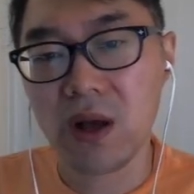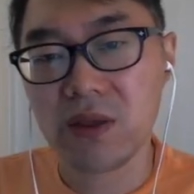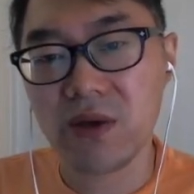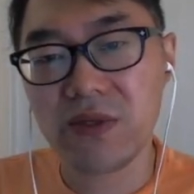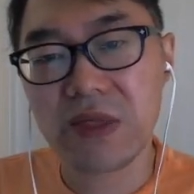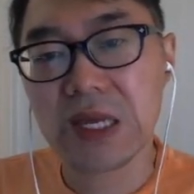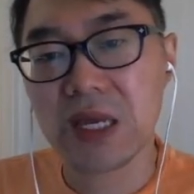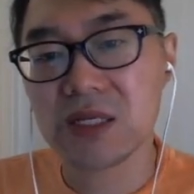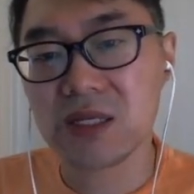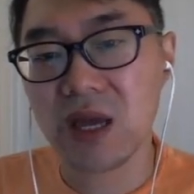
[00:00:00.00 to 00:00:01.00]
The
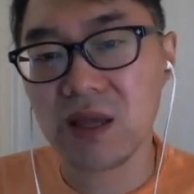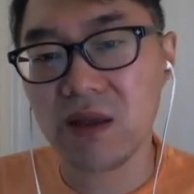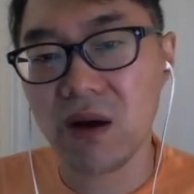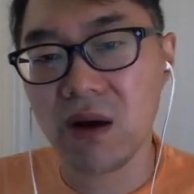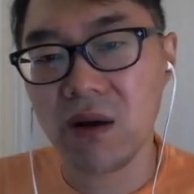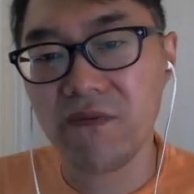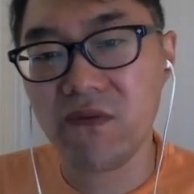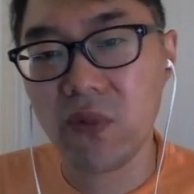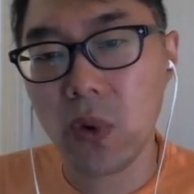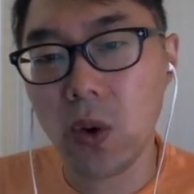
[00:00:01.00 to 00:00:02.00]
thing is that
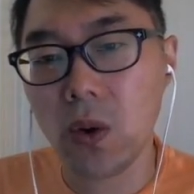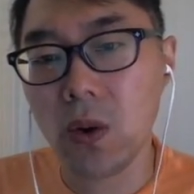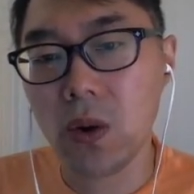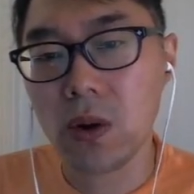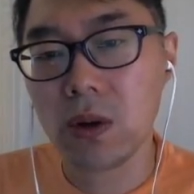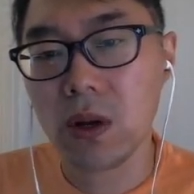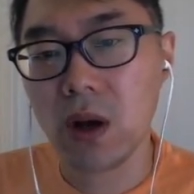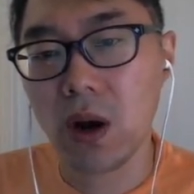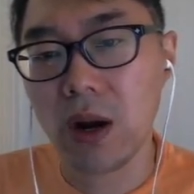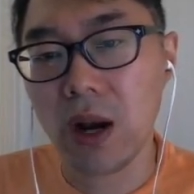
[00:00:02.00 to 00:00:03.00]
for
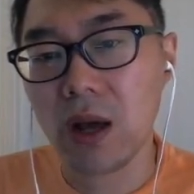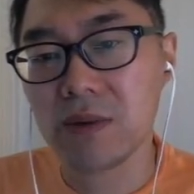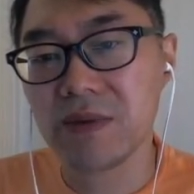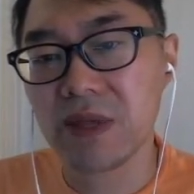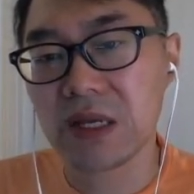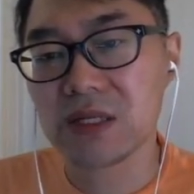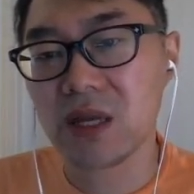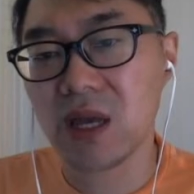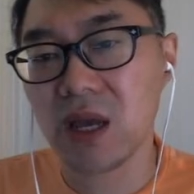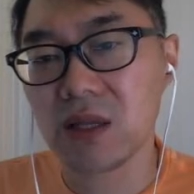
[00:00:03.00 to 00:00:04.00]
a lot of things
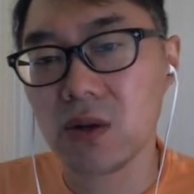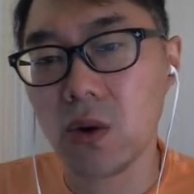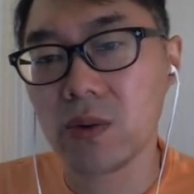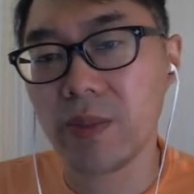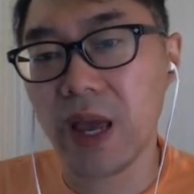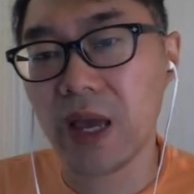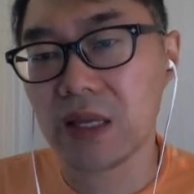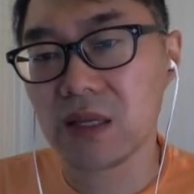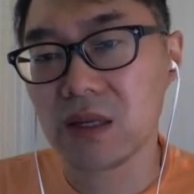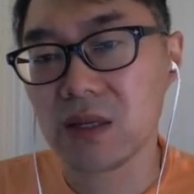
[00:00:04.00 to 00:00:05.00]
can go bad.